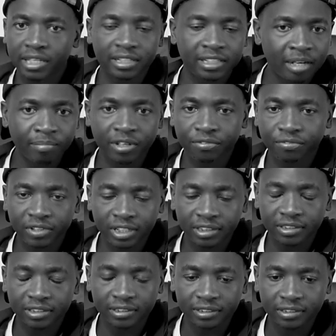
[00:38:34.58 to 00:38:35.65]
By the time I
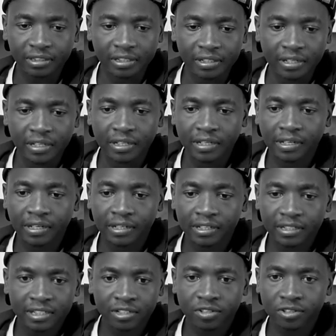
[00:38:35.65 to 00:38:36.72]
finish
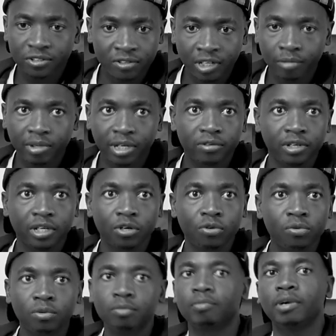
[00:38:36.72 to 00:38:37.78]
listening to the song, I'm like, okay,
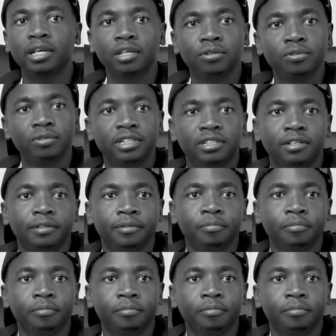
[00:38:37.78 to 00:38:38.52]
cool, I can do it.